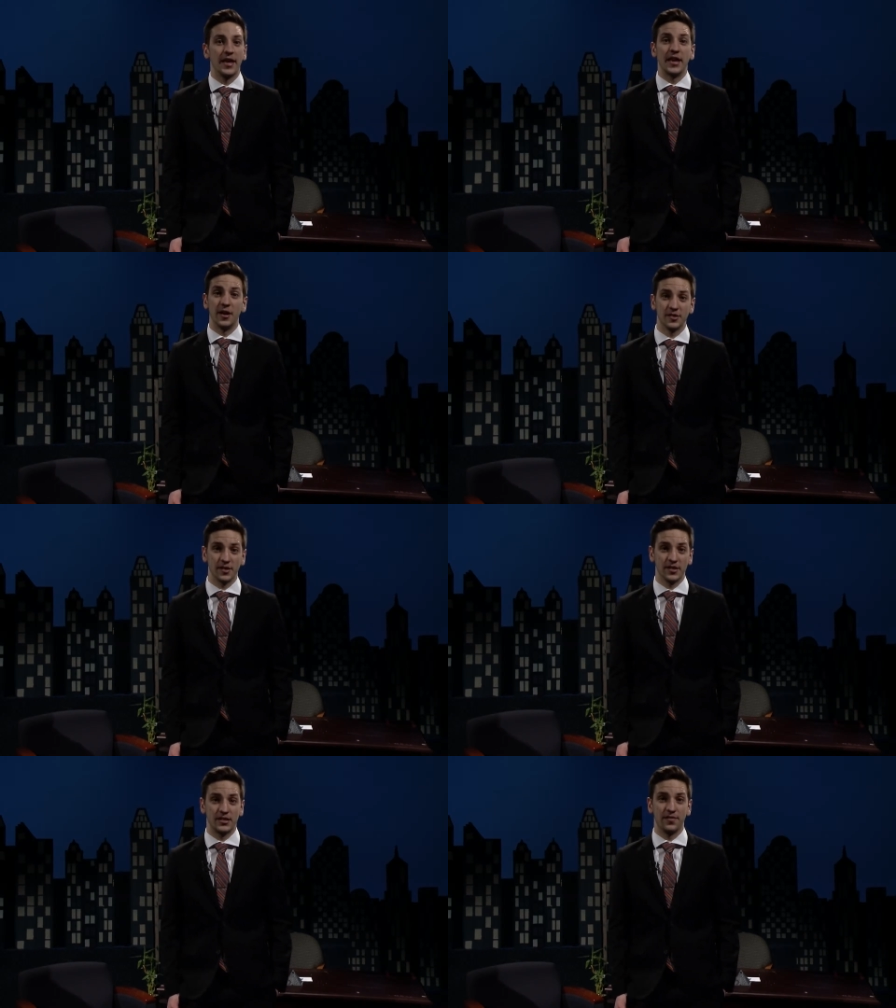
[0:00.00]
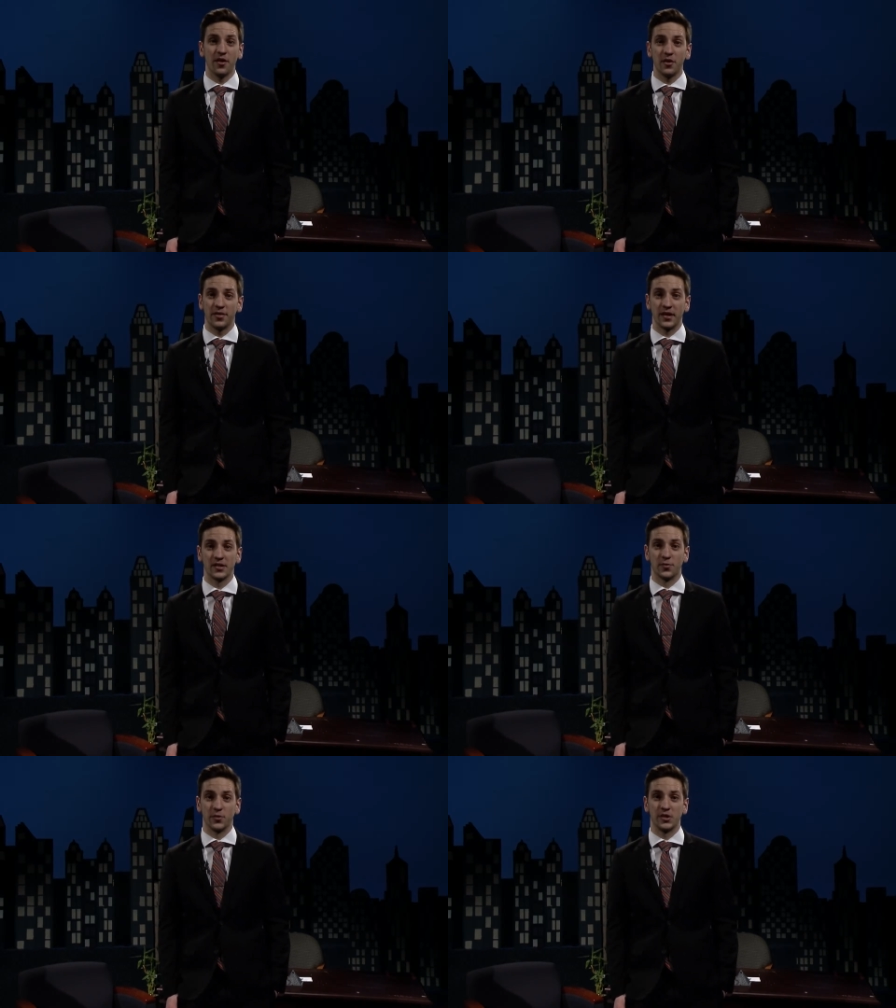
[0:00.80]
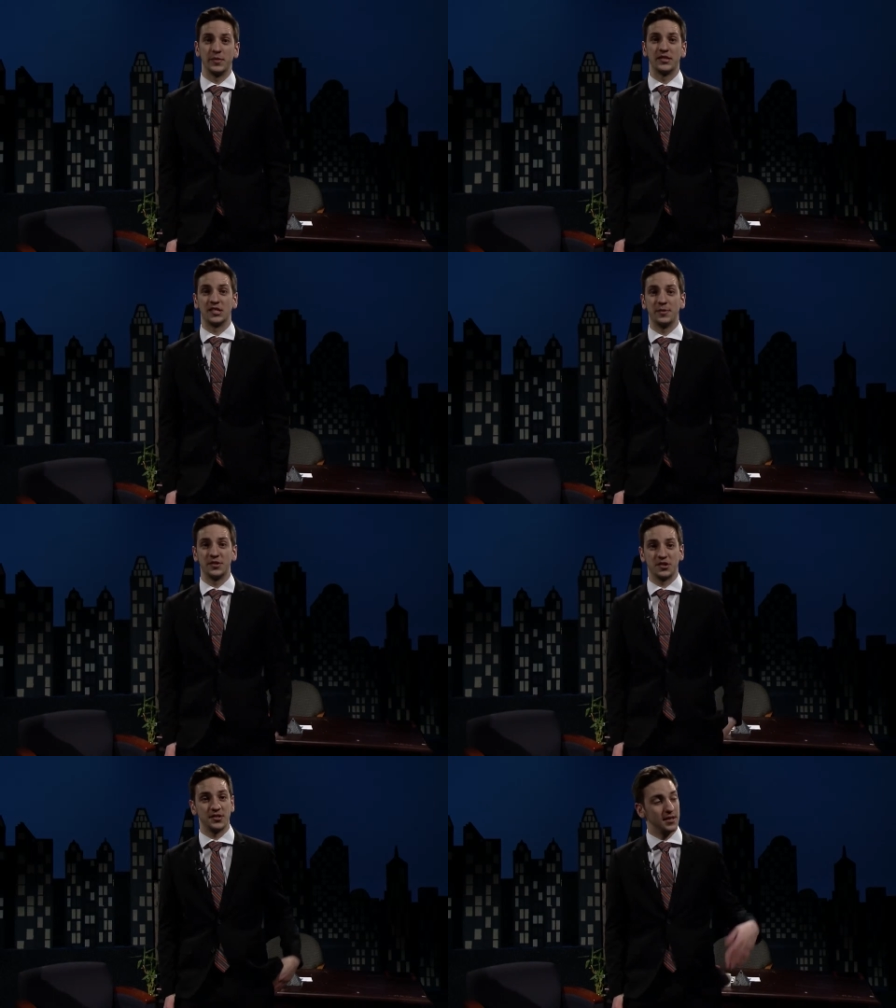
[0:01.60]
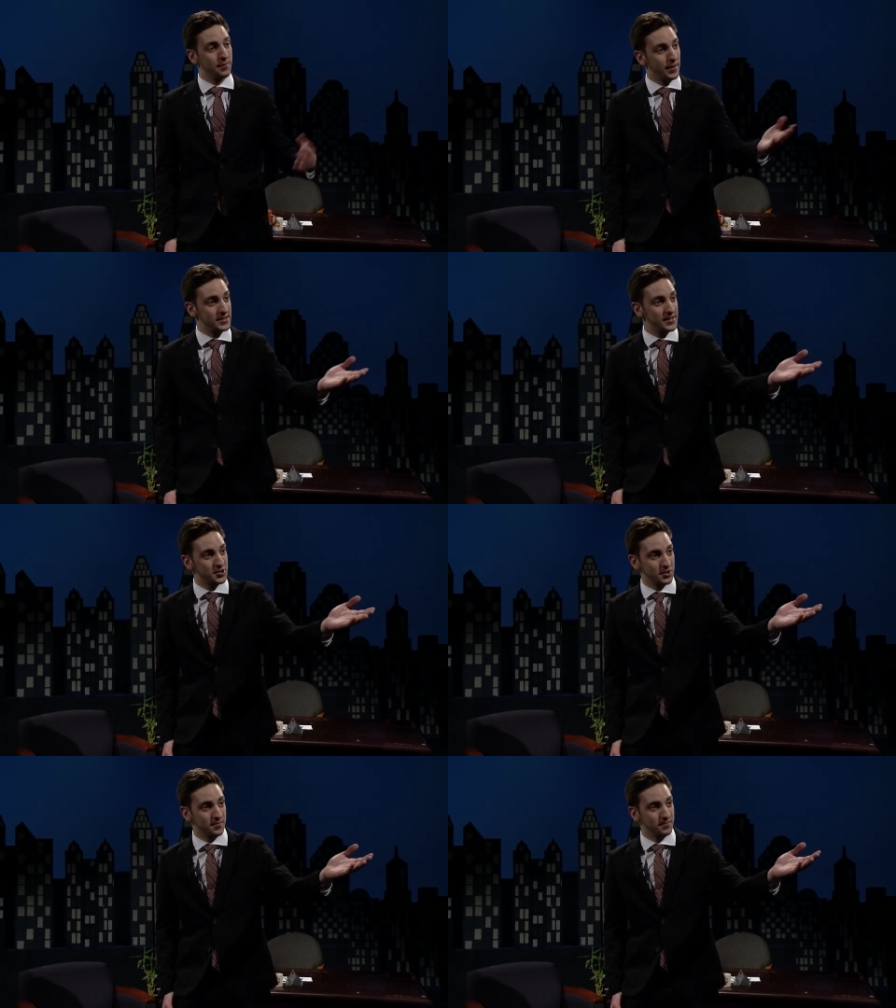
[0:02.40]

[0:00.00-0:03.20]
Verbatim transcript: Here's a list of other things ruled to be suspicious in Penn Station.